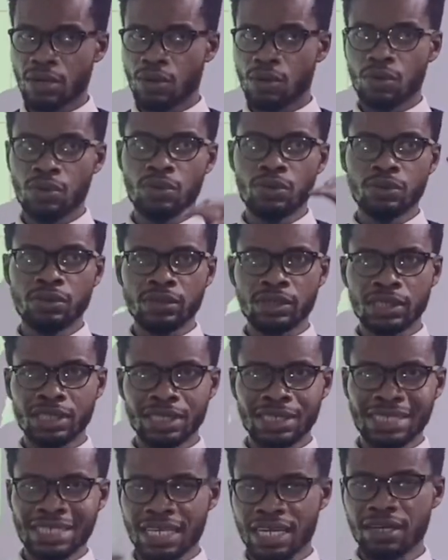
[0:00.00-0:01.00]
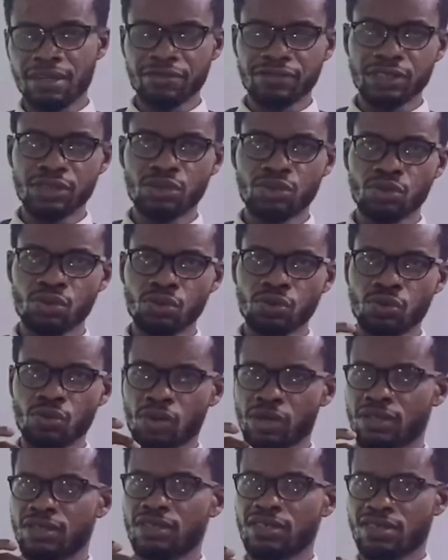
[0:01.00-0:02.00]
We'll delve into
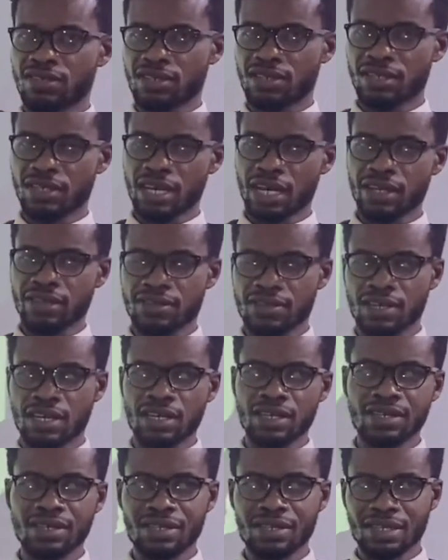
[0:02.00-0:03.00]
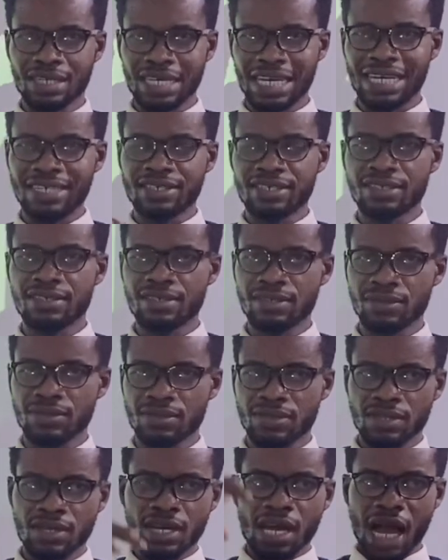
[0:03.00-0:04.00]
what SNIT does and their
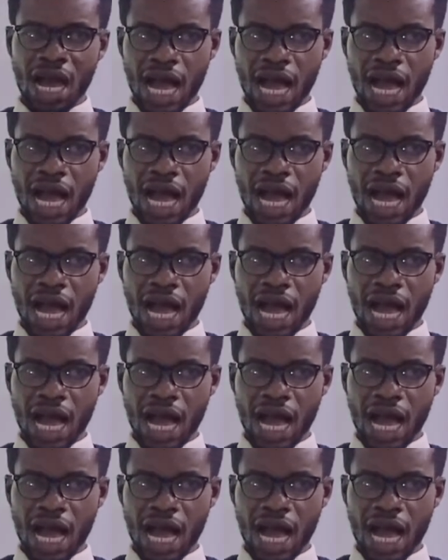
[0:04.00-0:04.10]
details,